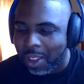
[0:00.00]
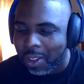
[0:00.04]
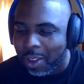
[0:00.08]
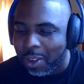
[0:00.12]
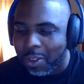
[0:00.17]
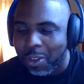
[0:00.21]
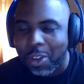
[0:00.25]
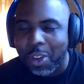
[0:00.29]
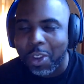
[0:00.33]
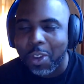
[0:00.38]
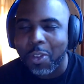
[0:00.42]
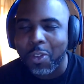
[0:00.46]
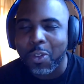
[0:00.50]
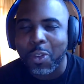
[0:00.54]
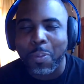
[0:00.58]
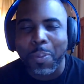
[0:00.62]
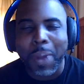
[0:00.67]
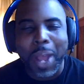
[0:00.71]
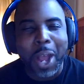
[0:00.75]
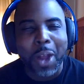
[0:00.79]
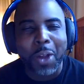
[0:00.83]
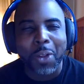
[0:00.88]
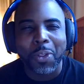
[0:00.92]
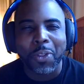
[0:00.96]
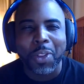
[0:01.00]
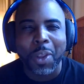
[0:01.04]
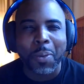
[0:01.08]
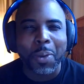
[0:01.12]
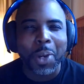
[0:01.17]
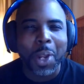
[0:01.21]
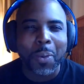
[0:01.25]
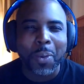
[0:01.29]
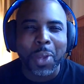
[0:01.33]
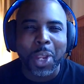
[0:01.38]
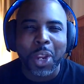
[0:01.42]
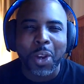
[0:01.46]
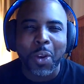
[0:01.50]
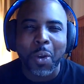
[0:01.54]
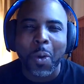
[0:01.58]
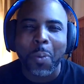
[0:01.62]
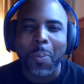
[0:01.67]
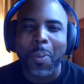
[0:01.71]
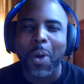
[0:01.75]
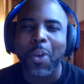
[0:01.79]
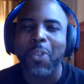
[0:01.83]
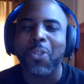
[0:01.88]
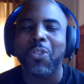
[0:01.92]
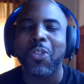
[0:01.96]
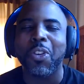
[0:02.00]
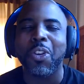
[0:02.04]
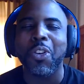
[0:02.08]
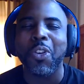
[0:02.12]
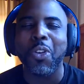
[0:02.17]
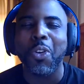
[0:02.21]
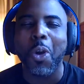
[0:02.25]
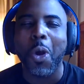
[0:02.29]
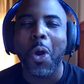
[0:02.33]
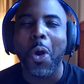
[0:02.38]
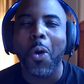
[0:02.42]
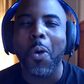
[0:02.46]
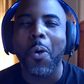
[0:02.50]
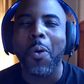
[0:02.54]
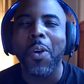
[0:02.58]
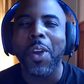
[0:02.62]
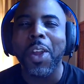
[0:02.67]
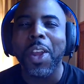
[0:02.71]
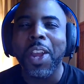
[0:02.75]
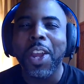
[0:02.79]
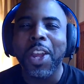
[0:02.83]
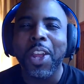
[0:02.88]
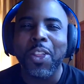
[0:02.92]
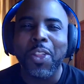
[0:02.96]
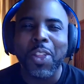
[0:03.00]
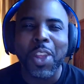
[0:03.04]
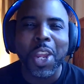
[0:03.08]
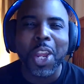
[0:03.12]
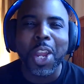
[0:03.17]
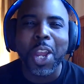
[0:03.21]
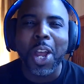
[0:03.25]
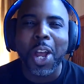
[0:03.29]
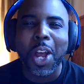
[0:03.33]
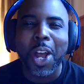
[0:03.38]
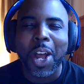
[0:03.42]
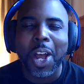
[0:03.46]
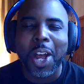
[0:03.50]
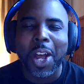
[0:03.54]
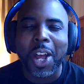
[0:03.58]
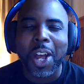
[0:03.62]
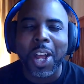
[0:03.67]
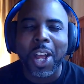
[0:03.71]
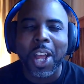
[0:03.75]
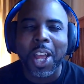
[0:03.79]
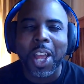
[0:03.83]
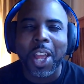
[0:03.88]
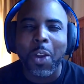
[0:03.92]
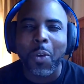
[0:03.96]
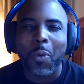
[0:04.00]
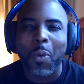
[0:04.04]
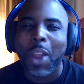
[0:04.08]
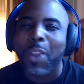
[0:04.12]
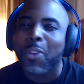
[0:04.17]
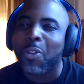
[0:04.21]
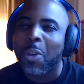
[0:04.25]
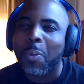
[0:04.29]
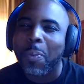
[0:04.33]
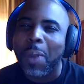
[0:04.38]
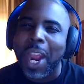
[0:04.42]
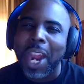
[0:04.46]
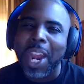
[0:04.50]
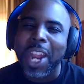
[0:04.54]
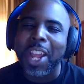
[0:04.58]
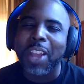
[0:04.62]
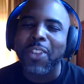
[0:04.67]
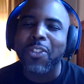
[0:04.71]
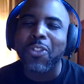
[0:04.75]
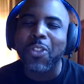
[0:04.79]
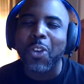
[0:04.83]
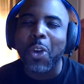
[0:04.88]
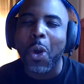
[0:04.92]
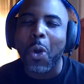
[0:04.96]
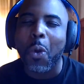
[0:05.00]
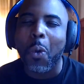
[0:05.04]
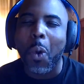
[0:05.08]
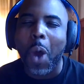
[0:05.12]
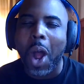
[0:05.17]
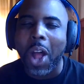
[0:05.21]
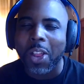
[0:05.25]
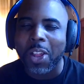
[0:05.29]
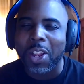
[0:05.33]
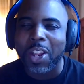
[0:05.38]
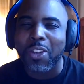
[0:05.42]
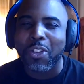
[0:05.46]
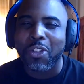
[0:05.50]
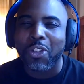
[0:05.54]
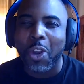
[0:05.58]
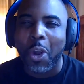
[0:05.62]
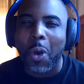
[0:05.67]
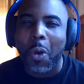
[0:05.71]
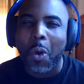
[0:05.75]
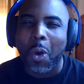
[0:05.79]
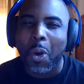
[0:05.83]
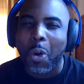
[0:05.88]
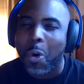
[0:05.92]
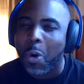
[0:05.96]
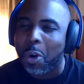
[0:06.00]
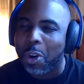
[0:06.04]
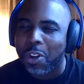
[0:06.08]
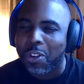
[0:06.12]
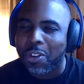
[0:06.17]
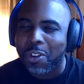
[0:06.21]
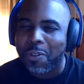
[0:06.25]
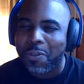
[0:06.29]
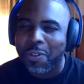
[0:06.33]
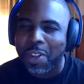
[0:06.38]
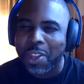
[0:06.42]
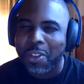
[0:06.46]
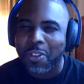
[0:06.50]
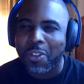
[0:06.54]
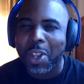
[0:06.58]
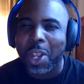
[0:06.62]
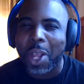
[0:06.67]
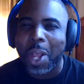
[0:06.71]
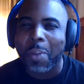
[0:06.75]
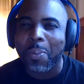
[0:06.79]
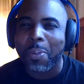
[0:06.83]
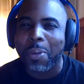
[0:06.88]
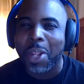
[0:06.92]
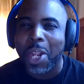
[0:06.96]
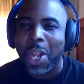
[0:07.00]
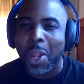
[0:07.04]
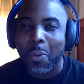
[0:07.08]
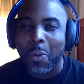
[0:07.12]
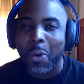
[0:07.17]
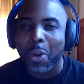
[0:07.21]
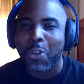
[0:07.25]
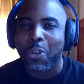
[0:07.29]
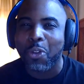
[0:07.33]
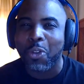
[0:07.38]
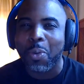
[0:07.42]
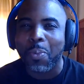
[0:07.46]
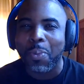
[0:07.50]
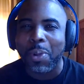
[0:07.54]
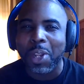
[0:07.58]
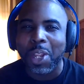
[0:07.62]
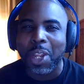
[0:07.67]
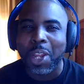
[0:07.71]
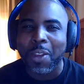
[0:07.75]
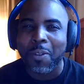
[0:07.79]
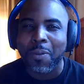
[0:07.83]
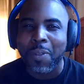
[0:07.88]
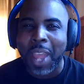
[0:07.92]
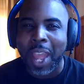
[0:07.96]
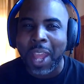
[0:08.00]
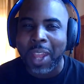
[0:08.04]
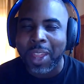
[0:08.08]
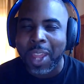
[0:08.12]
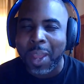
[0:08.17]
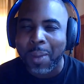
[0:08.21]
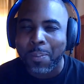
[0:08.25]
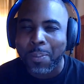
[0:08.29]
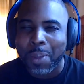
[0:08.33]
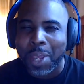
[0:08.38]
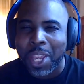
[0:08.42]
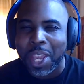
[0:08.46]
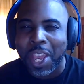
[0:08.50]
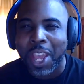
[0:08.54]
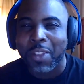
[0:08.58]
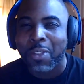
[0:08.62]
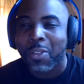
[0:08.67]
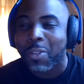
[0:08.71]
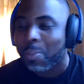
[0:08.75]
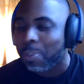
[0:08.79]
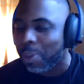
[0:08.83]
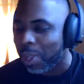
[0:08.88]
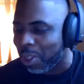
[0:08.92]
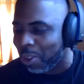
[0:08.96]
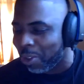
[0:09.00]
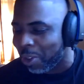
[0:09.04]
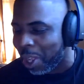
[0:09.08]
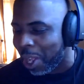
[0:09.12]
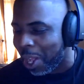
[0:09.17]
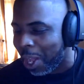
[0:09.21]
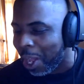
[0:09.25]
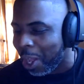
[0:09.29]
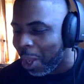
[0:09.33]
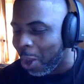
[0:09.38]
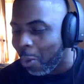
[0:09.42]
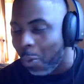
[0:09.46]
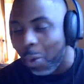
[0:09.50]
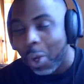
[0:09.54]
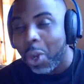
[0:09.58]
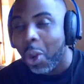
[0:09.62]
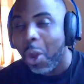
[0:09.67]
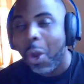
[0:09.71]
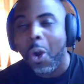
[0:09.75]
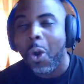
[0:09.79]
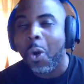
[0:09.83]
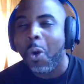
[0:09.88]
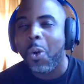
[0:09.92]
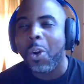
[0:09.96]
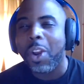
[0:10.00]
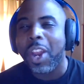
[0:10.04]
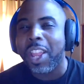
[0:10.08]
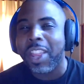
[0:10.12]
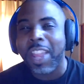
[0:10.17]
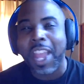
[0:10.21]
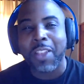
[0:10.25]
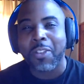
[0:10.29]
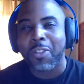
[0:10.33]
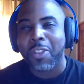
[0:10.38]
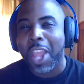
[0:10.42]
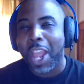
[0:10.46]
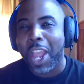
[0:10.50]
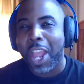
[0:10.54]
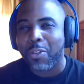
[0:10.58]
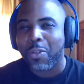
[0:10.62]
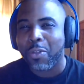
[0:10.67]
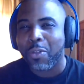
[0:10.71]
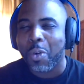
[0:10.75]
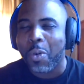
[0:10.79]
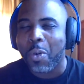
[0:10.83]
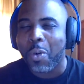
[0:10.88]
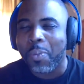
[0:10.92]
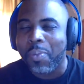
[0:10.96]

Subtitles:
This is about WWE No Mercy. You know, the WrestleMania quality show, according to Vince and company, they want you to believe that they're BS. But we know that that's not true.